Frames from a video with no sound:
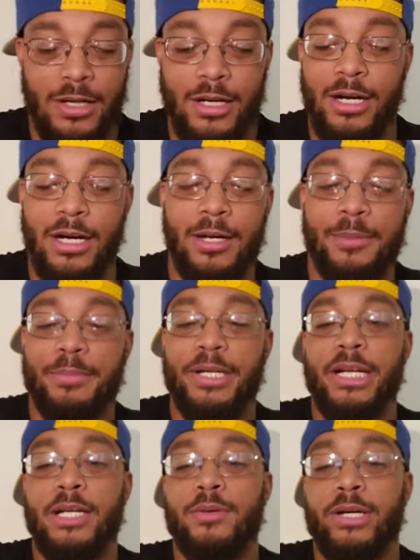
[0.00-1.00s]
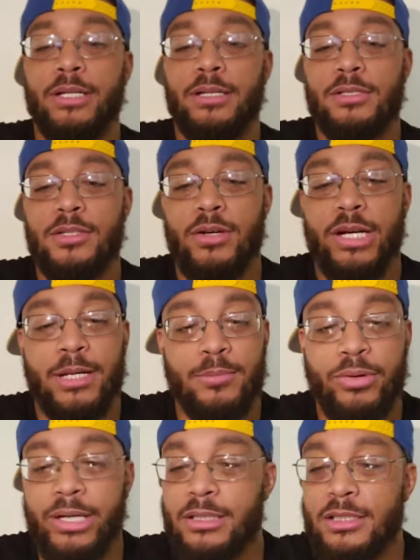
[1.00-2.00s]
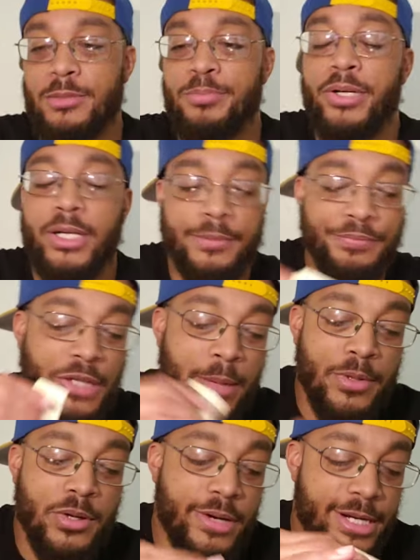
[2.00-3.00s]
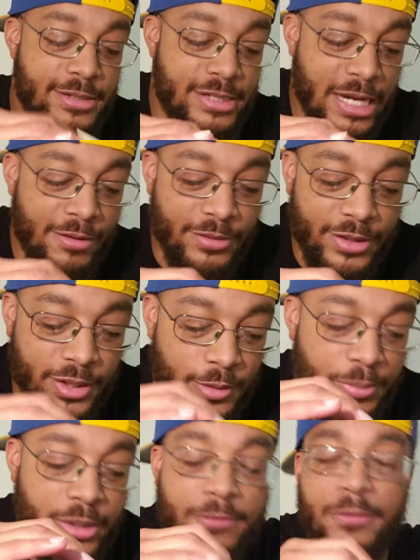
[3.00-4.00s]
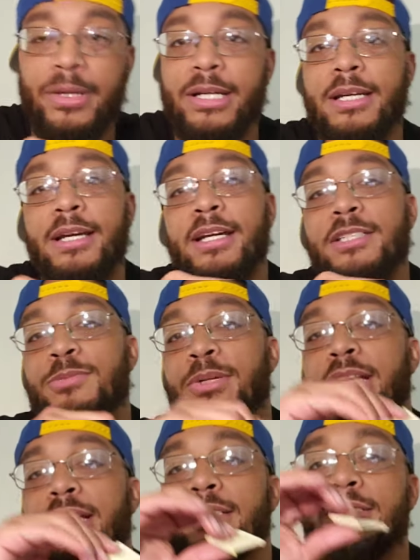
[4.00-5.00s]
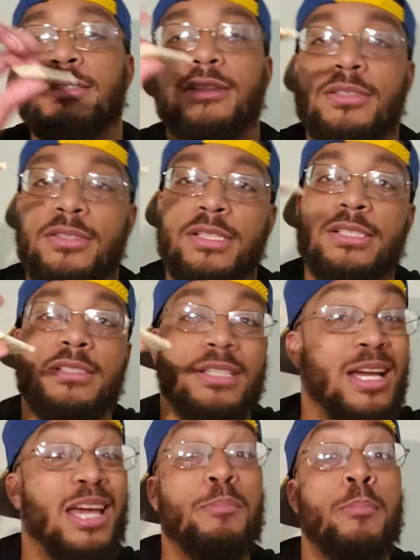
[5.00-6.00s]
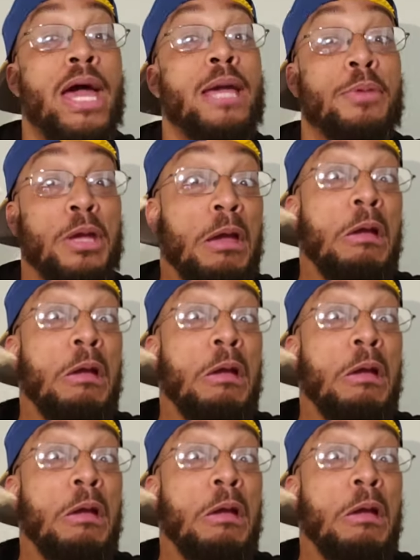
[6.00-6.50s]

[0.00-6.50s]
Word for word: Uh, but anyway, let's go ahead and break this apart. I'm gonna go ahead and save a little bit for my kids, man. Just, just it, maybe,